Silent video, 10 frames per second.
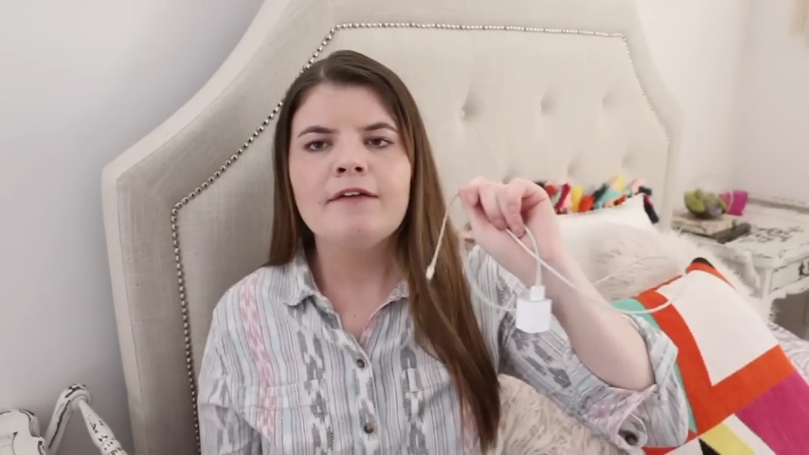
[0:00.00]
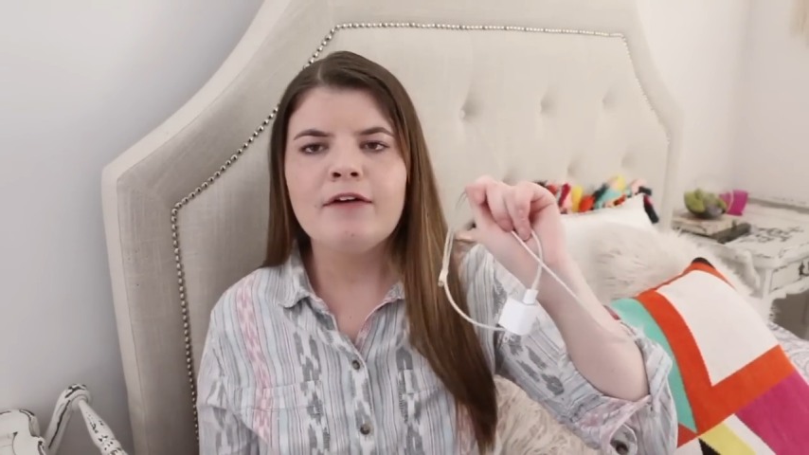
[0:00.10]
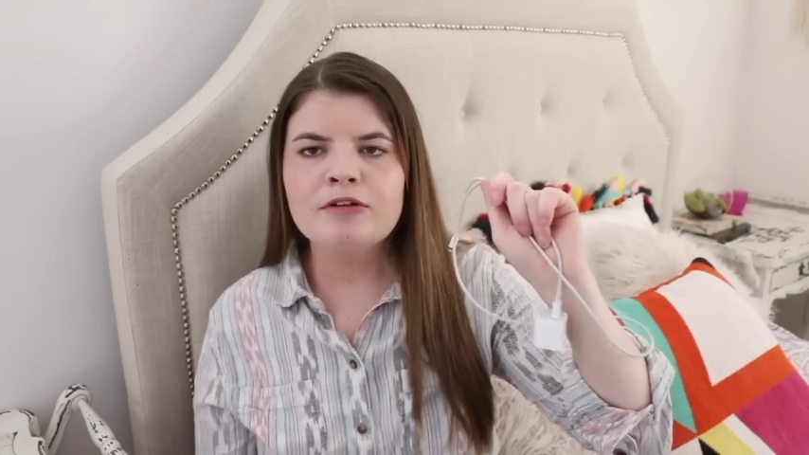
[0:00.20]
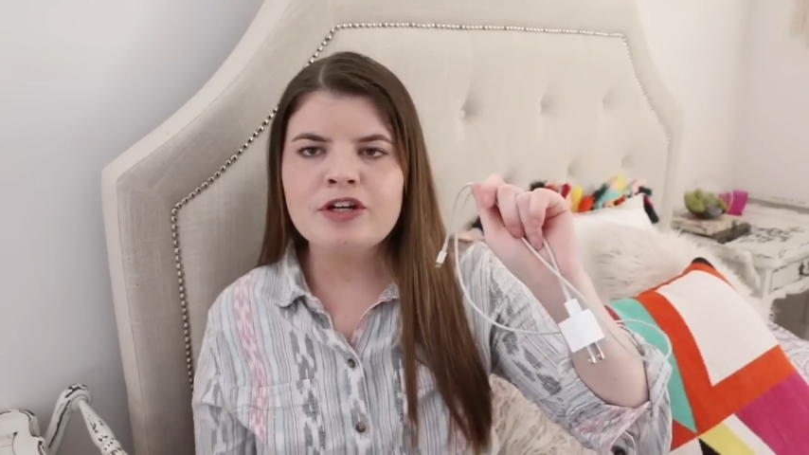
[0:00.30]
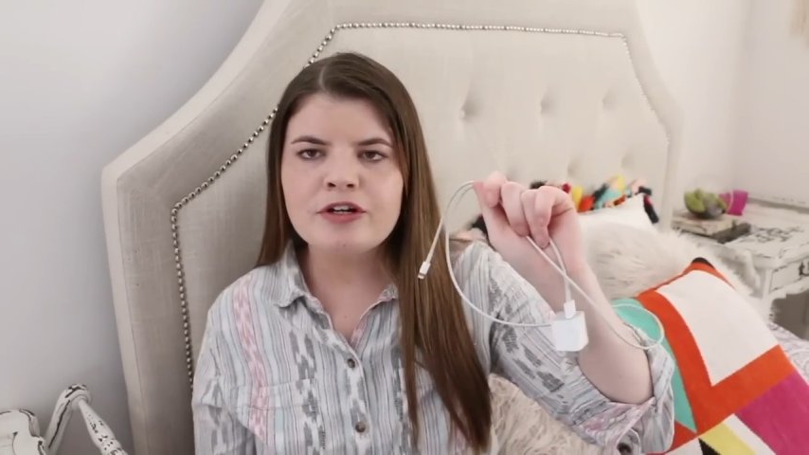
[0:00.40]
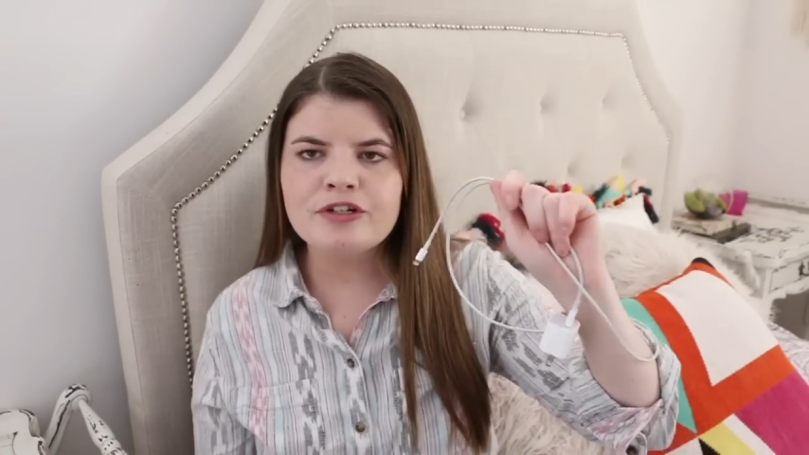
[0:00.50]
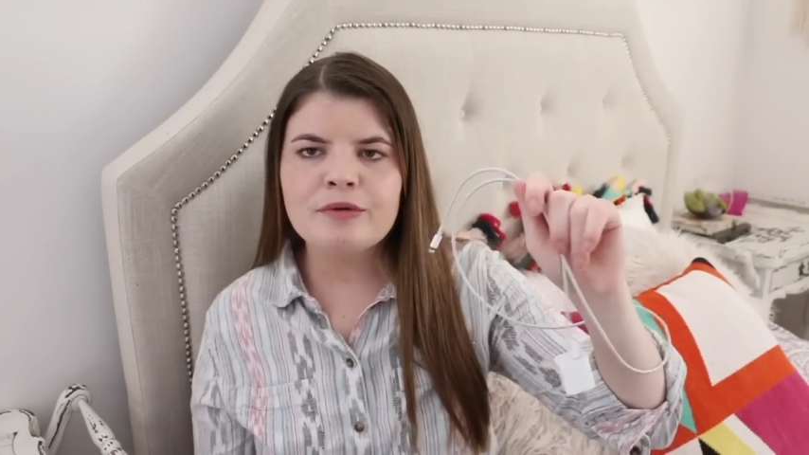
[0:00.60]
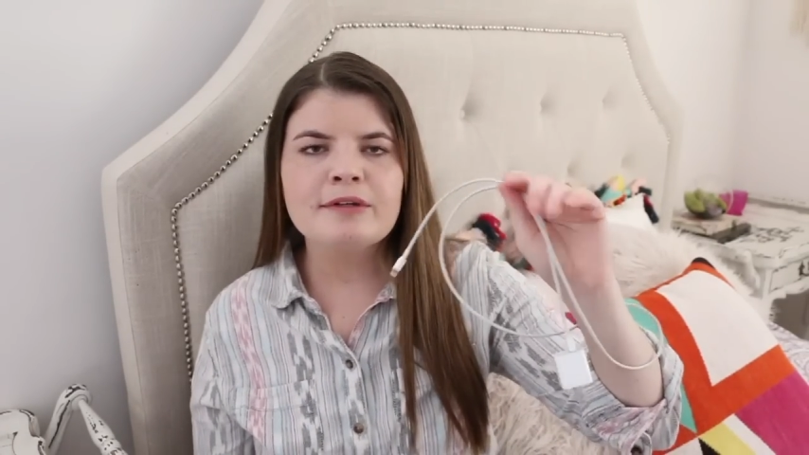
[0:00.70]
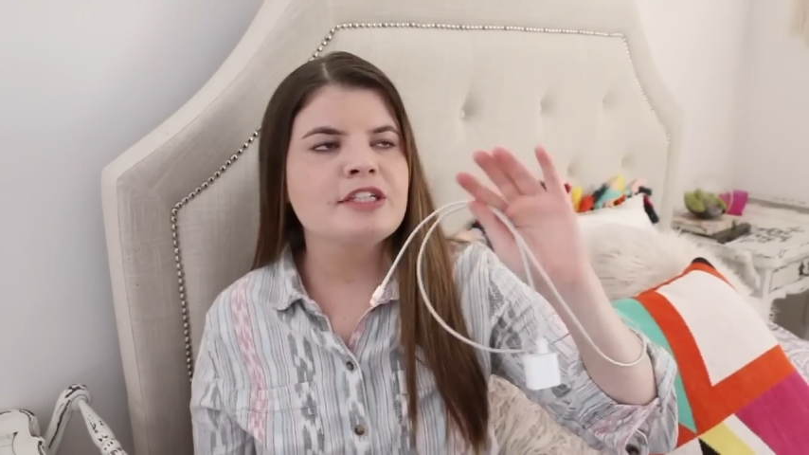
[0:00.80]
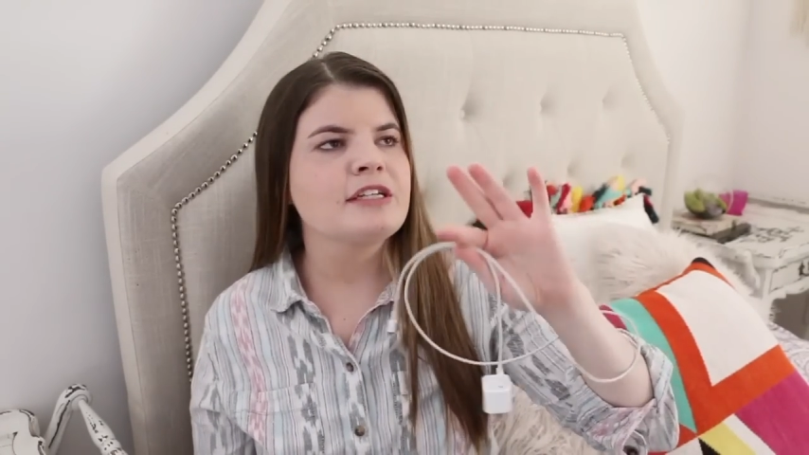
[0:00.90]
phone
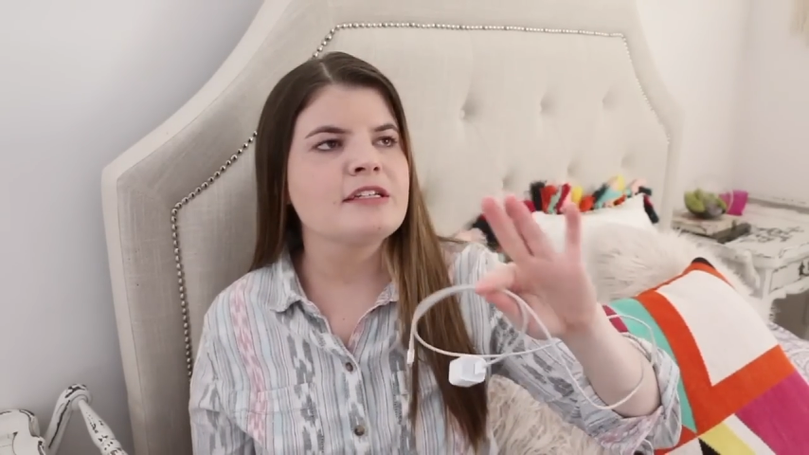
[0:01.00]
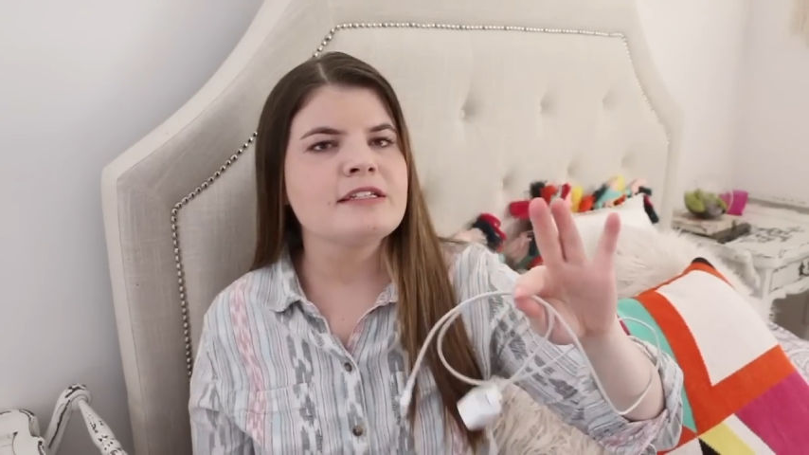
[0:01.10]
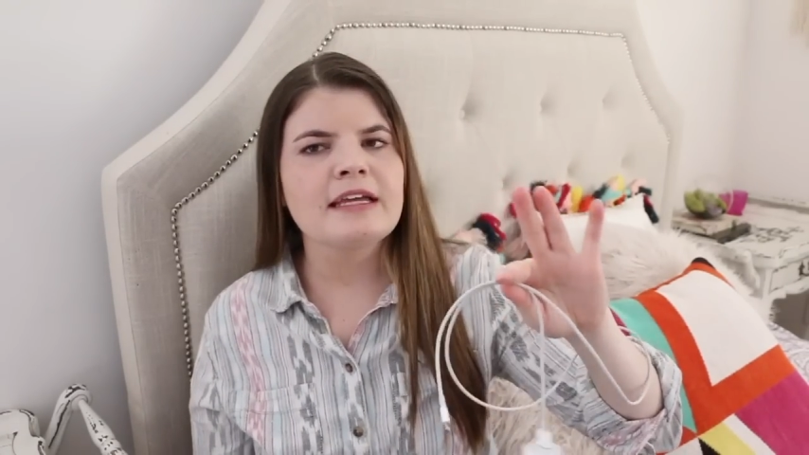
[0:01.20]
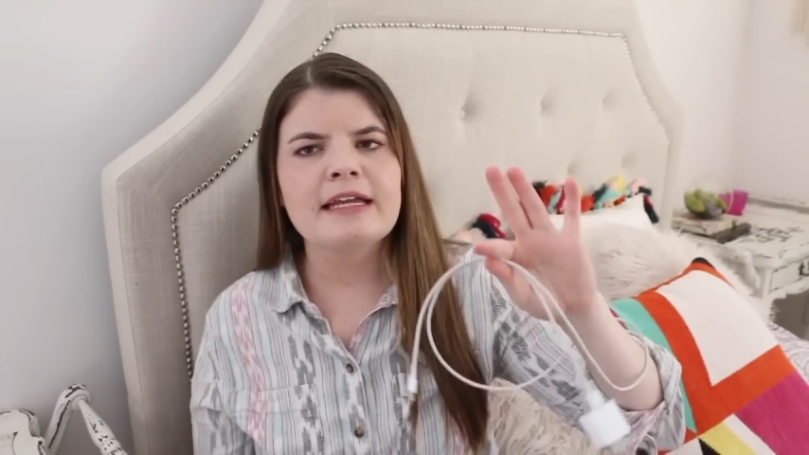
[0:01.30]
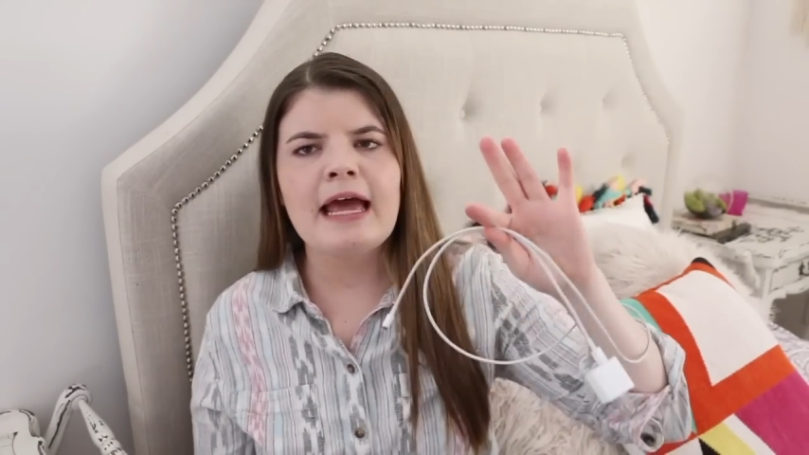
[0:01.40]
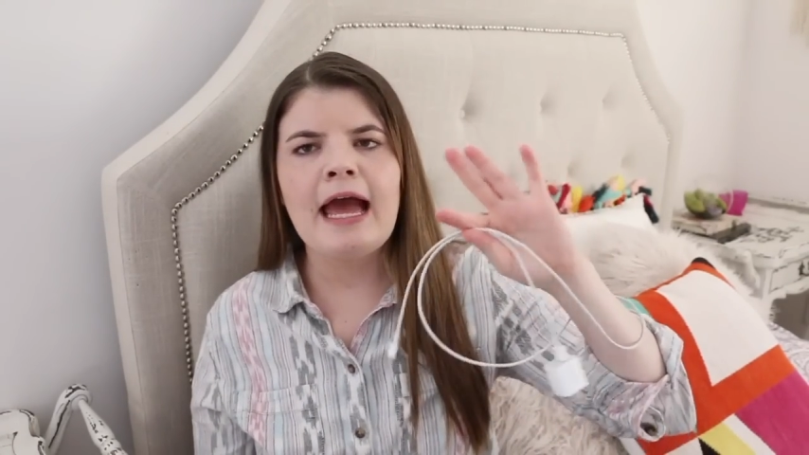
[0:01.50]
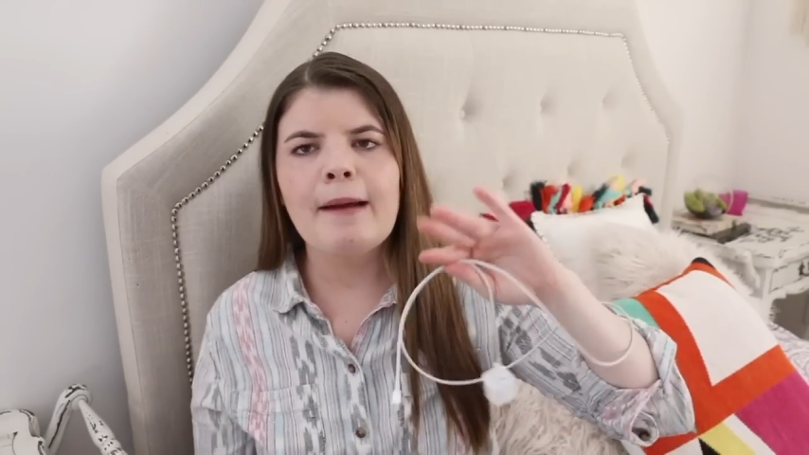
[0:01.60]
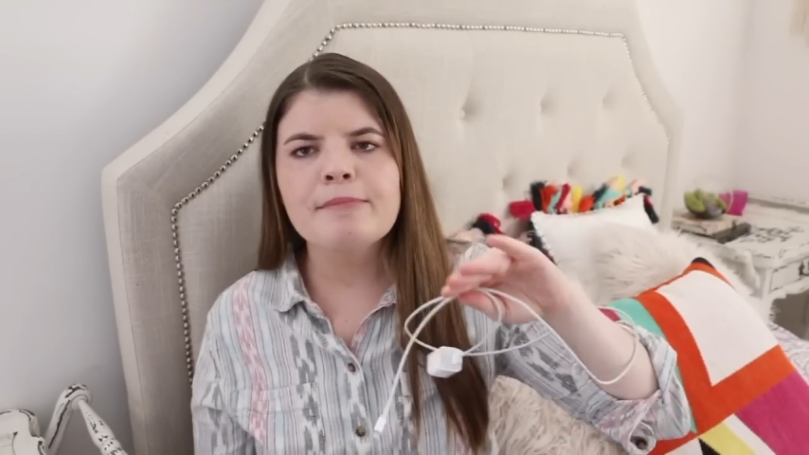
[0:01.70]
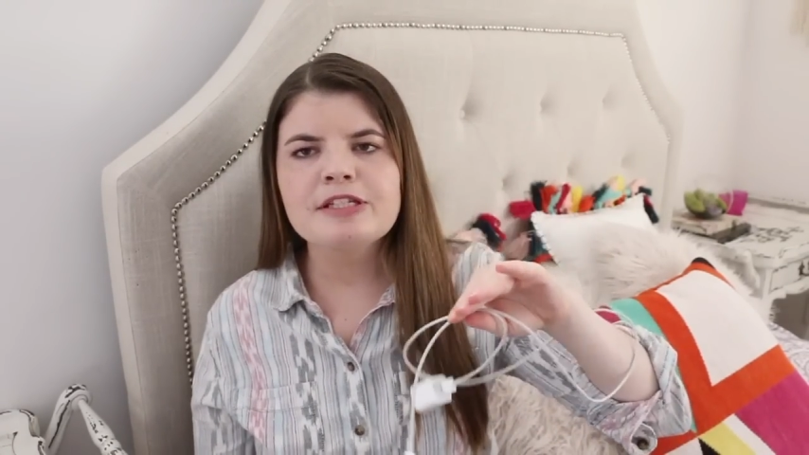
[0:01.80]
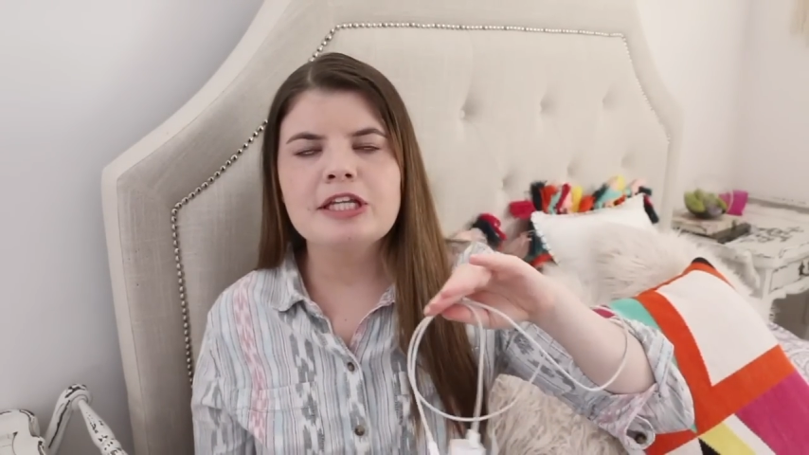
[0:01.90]
charger, which this is like an
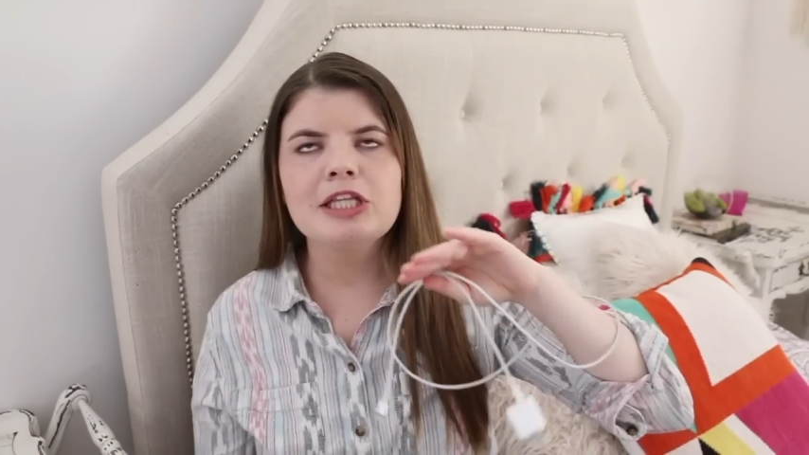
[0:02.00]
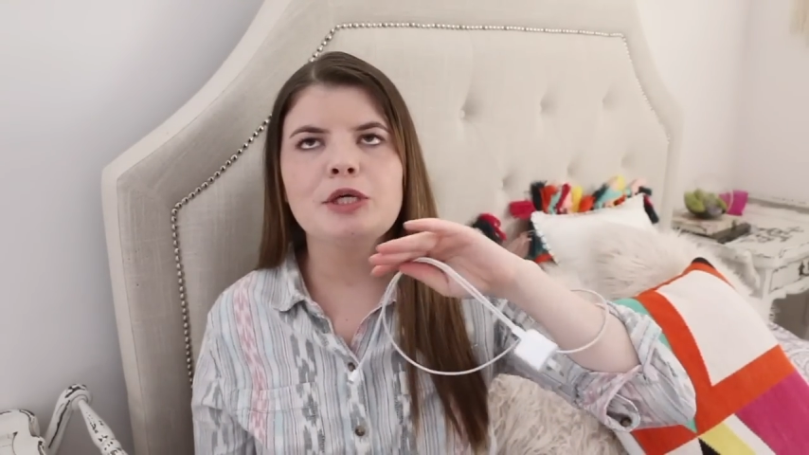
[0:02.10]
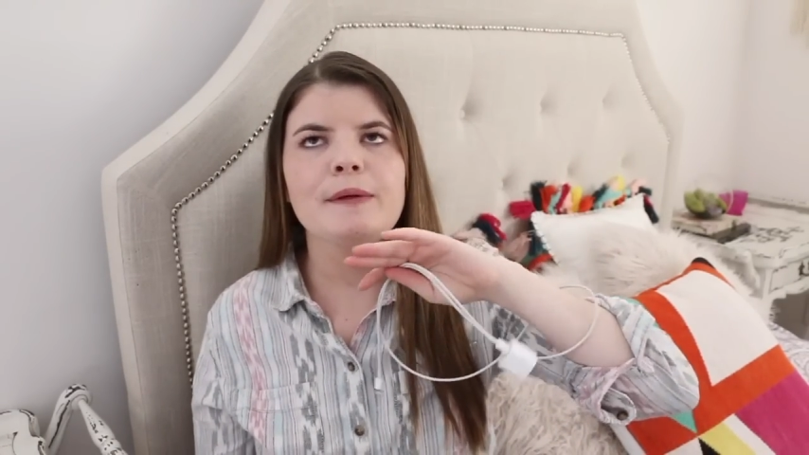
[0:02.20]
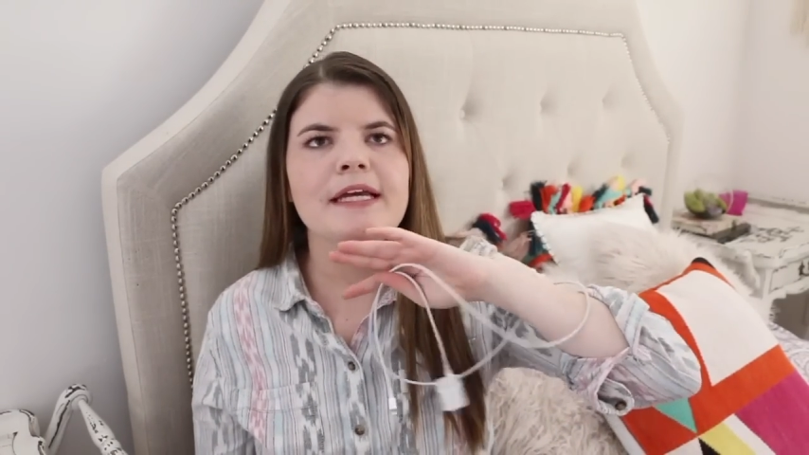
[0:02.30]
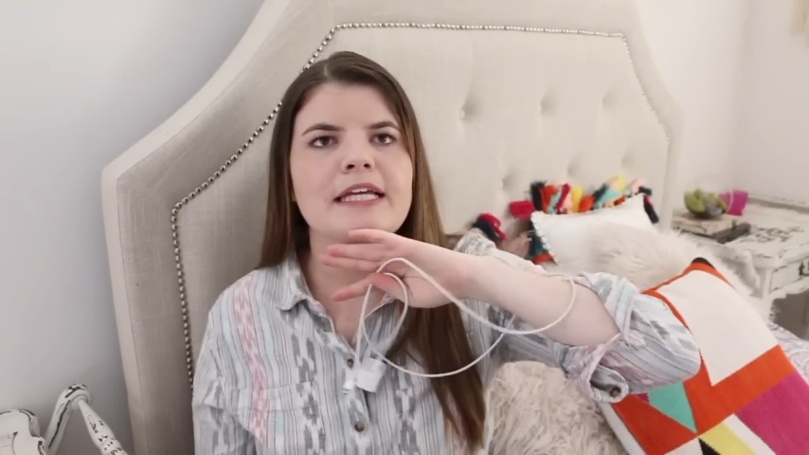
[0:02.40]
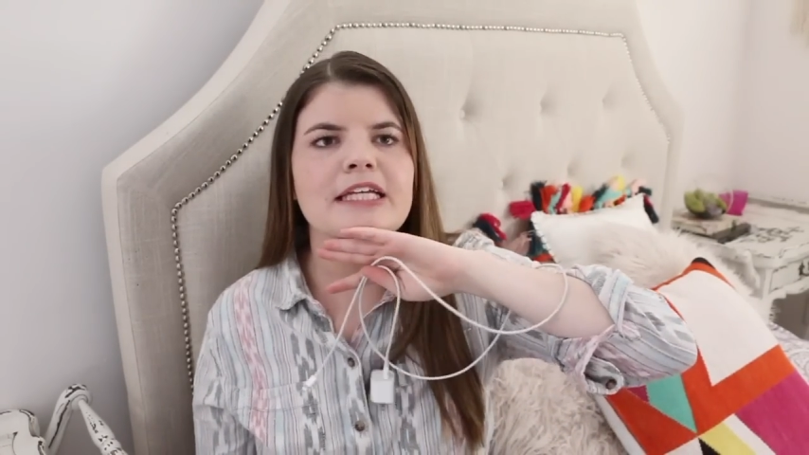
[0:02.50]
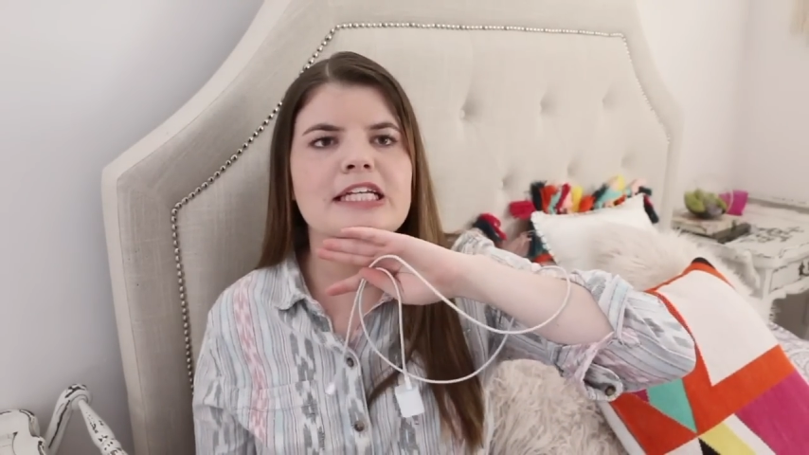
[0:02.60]
absolute